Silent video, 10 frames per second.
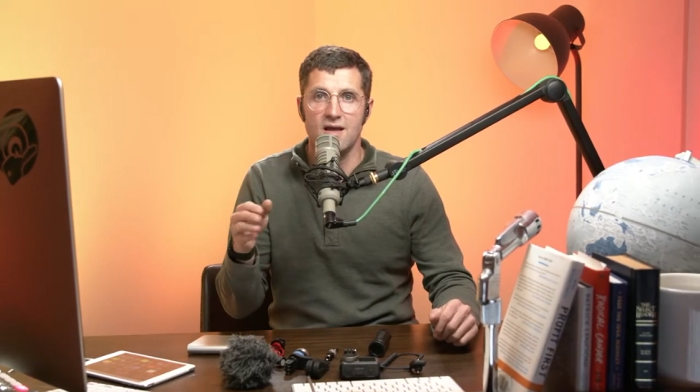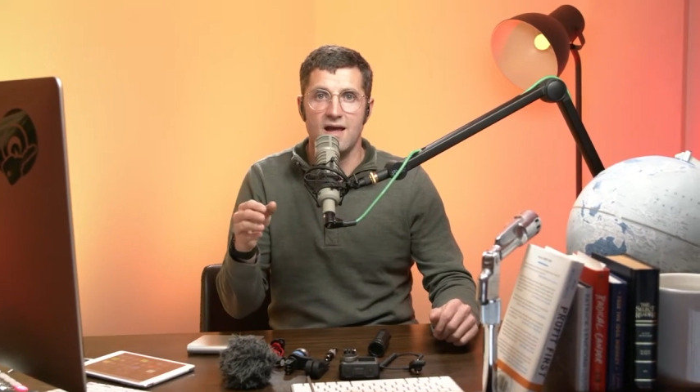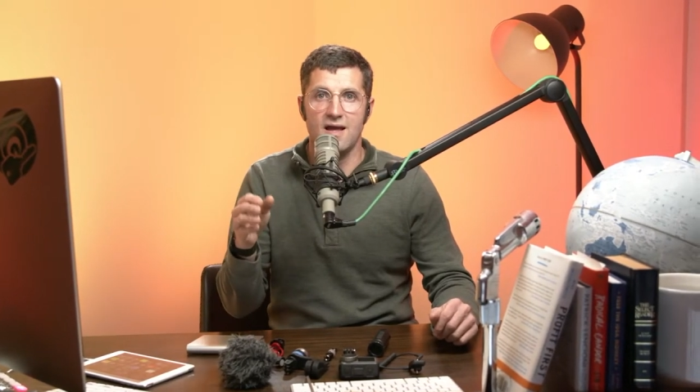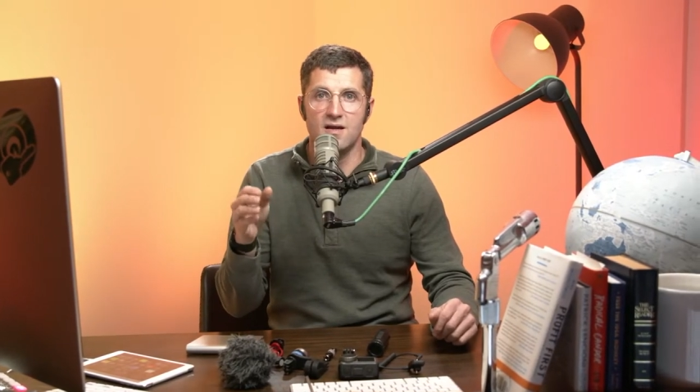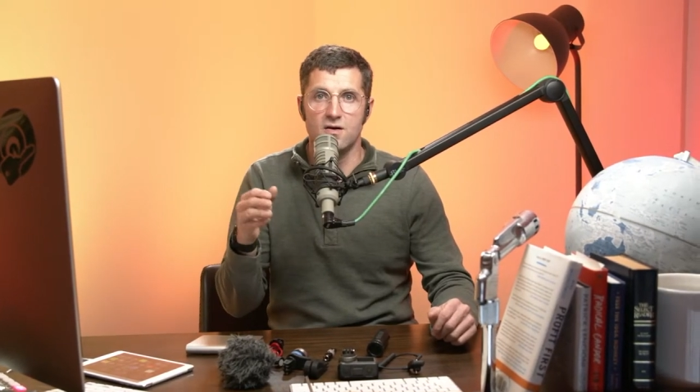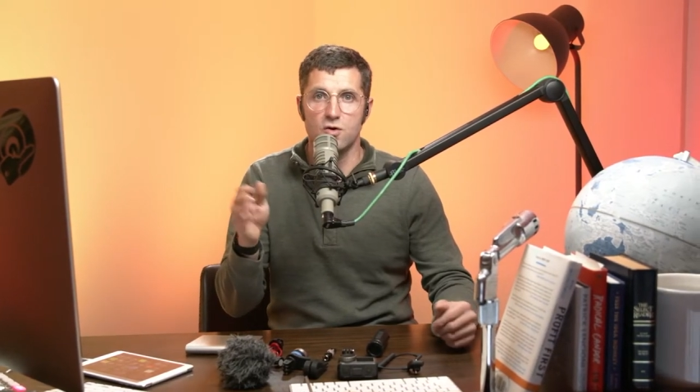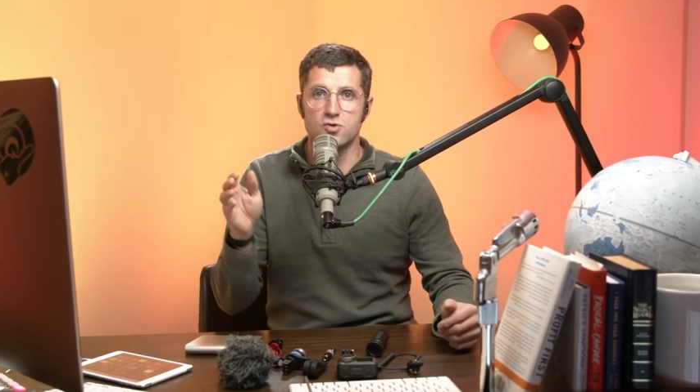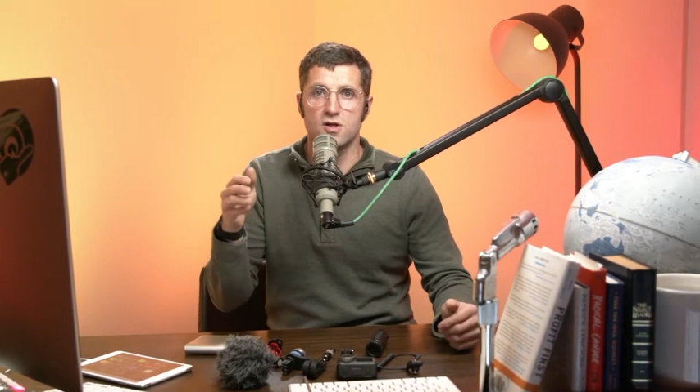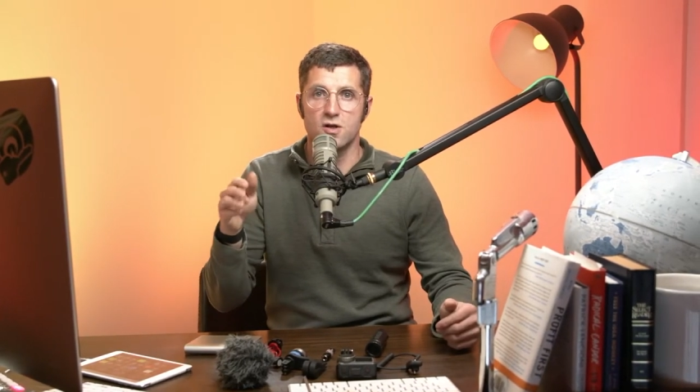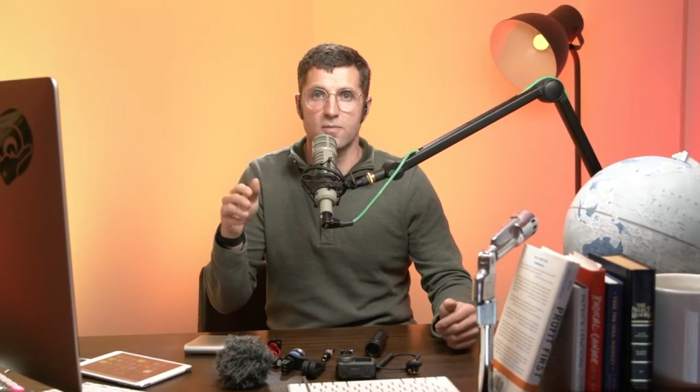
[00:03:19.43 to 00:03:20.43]
and
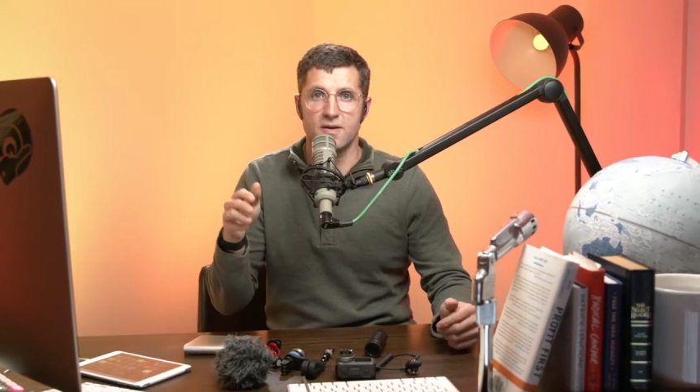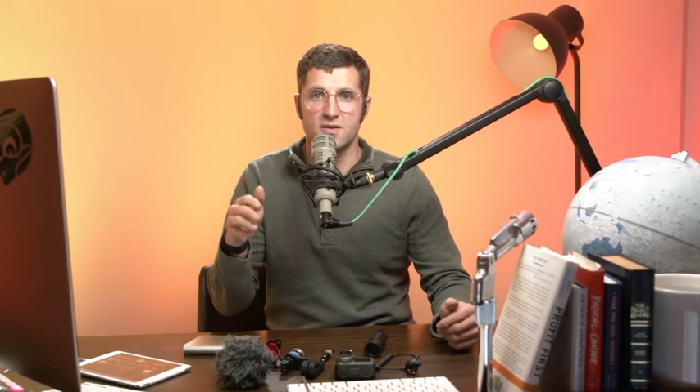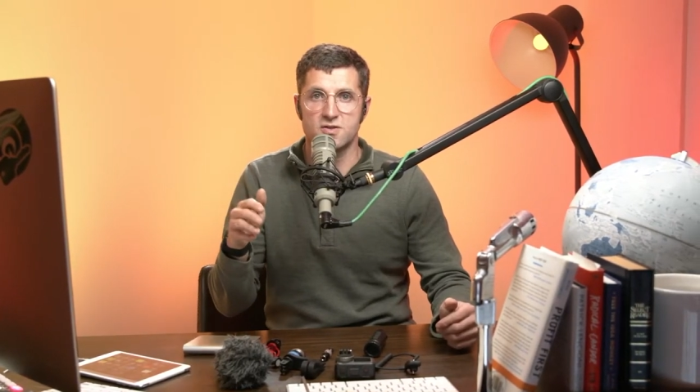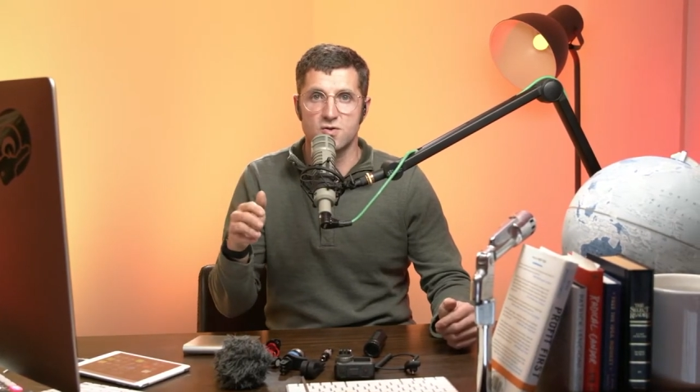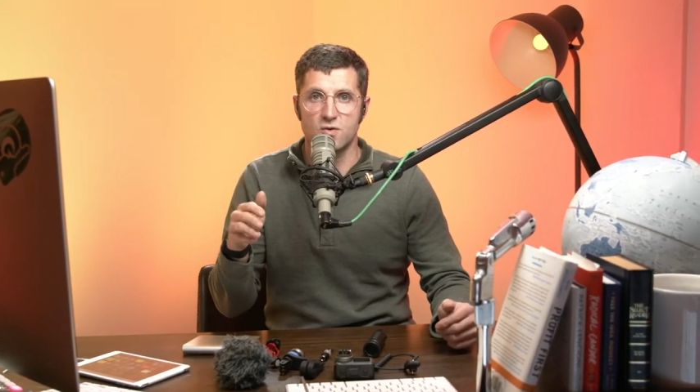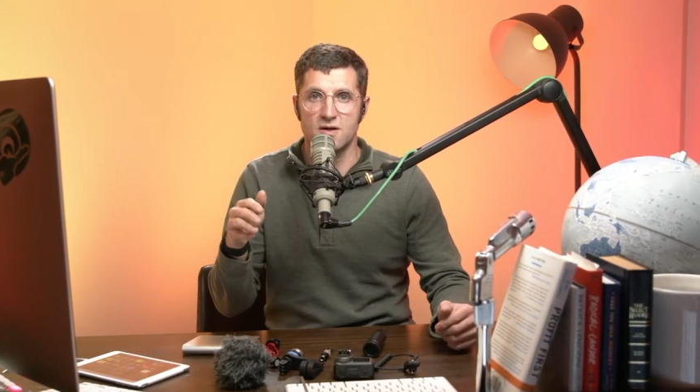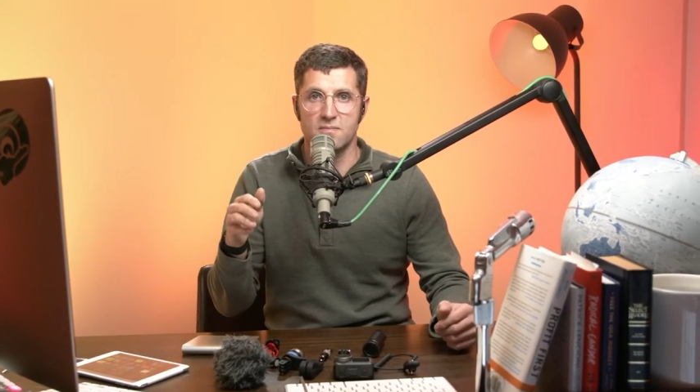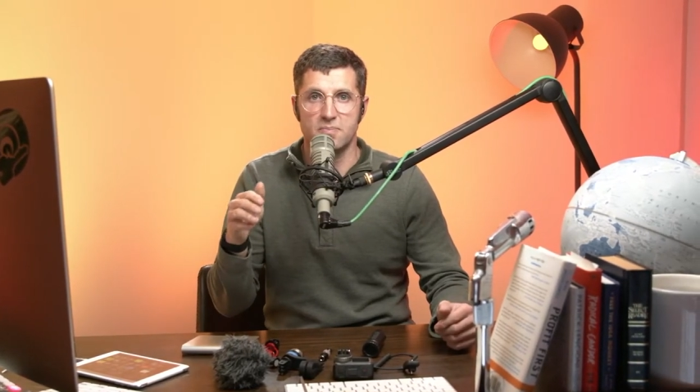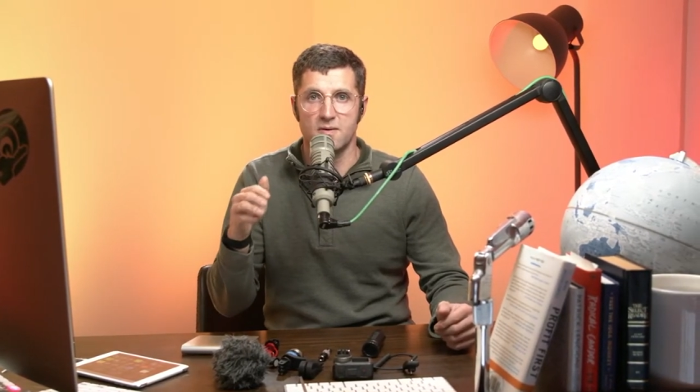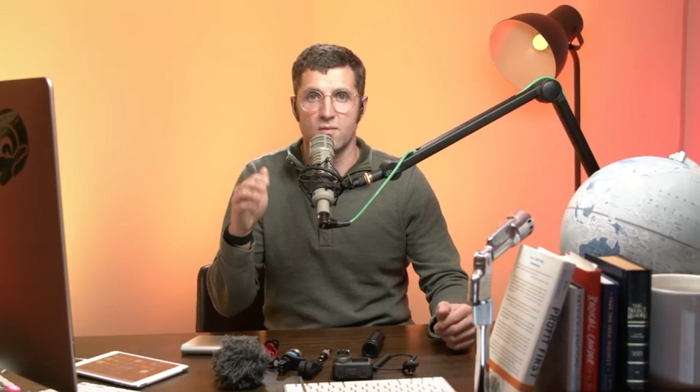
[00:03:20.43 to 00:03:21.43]
lose a little bit of the story,
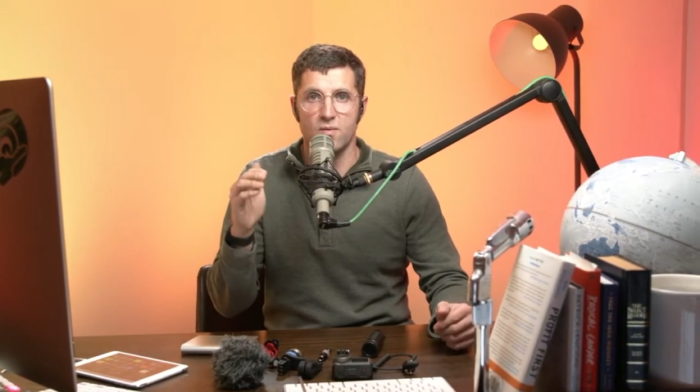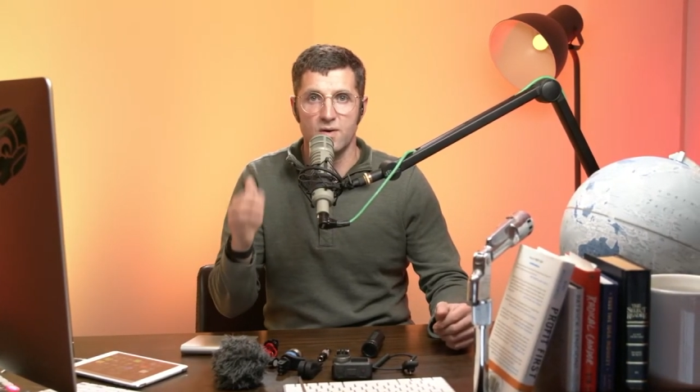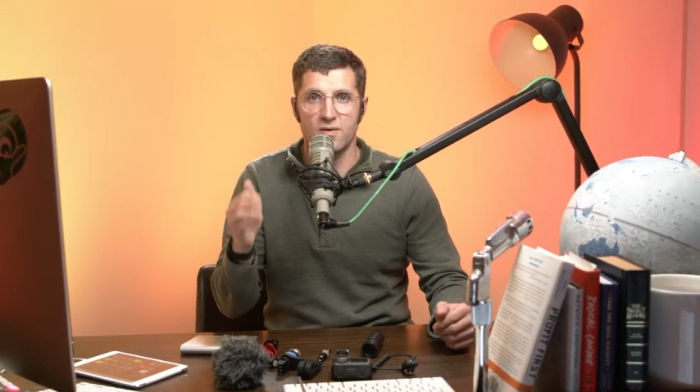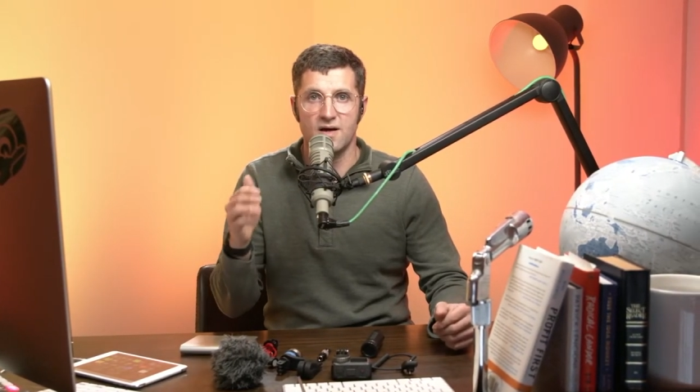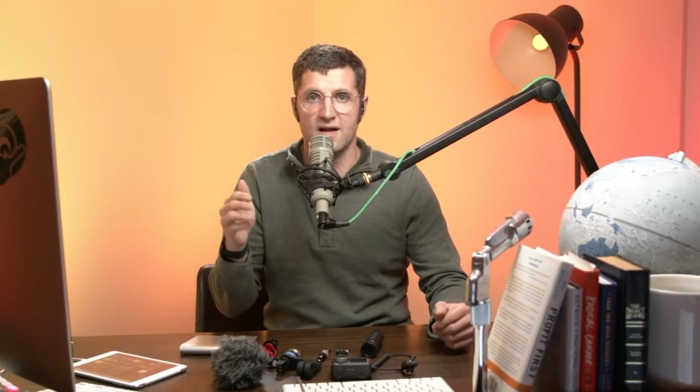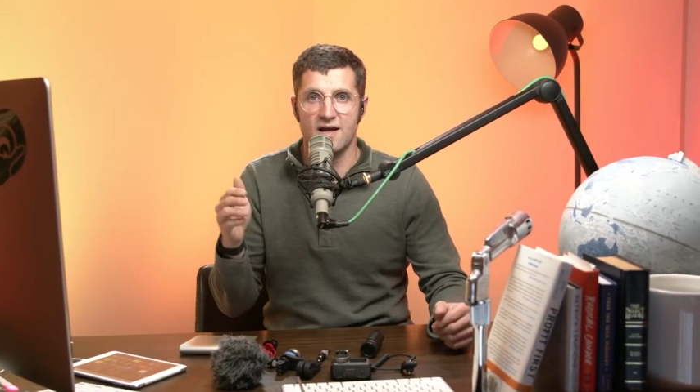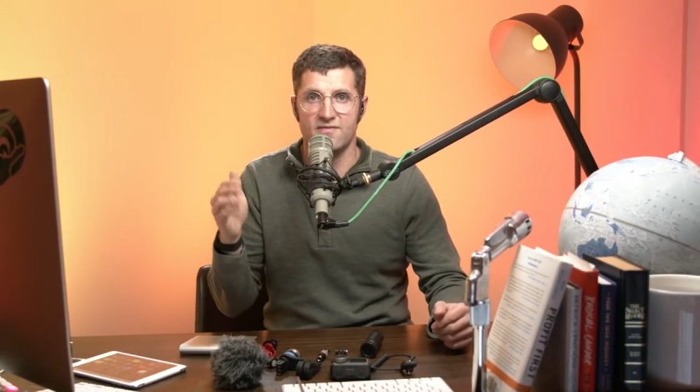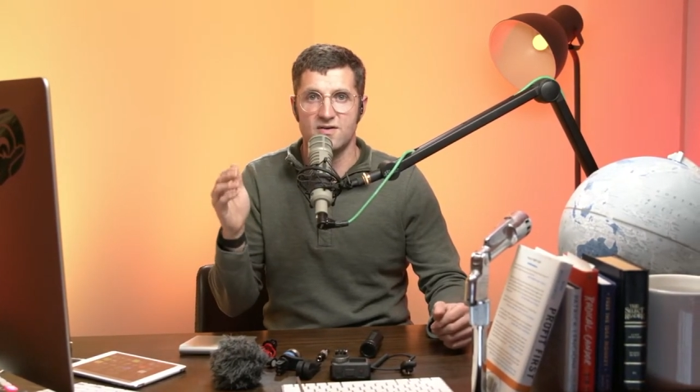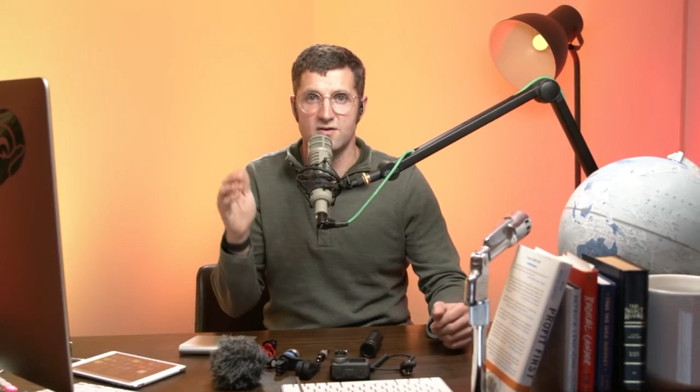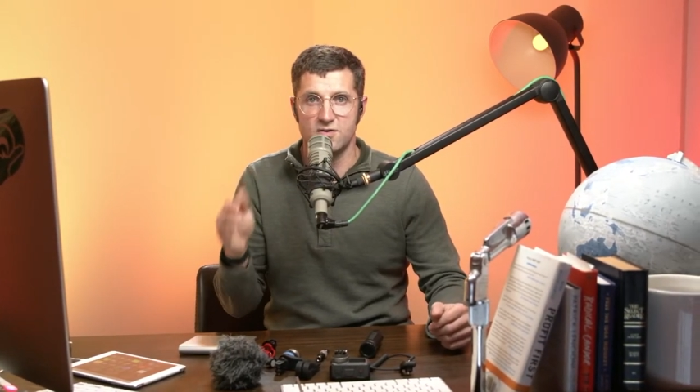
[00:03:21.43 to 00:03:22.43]
but will not
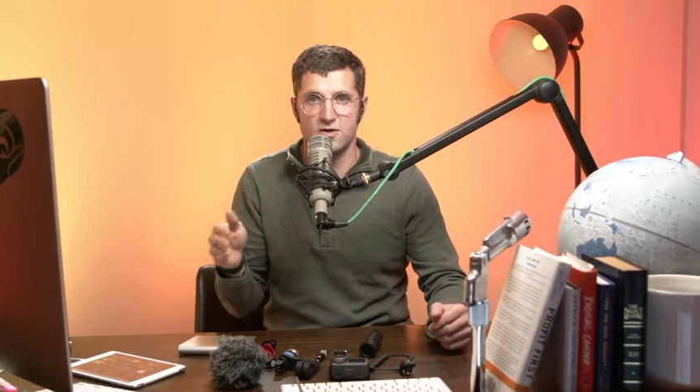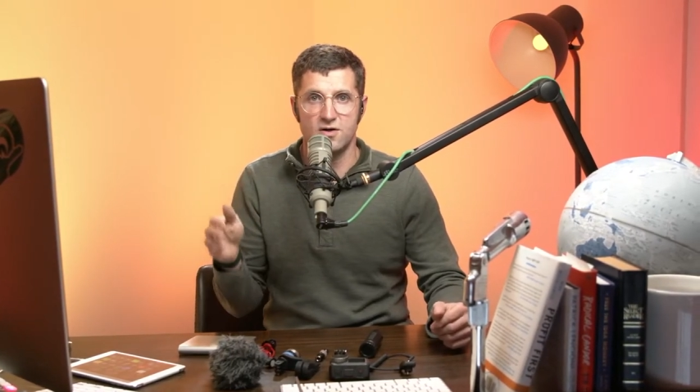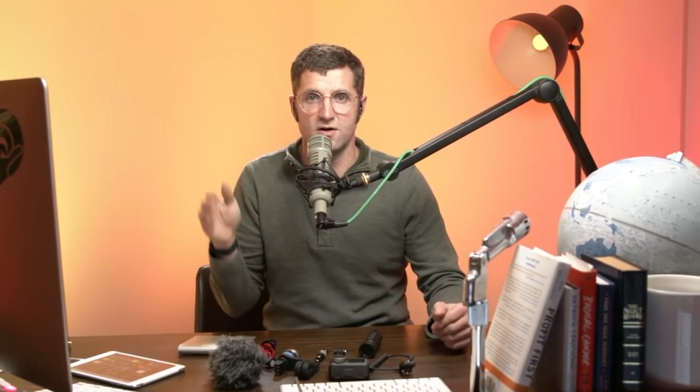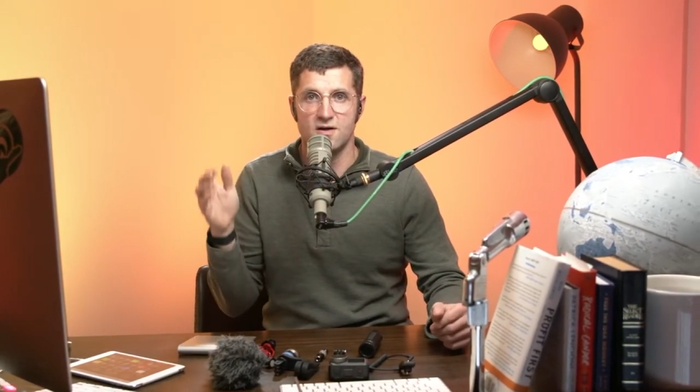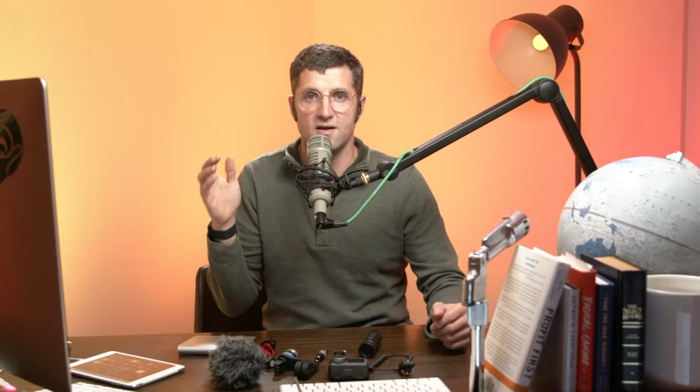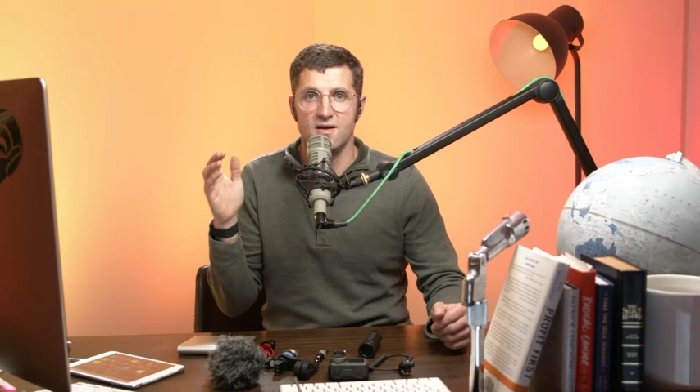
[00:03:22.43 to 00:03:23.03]
have to endure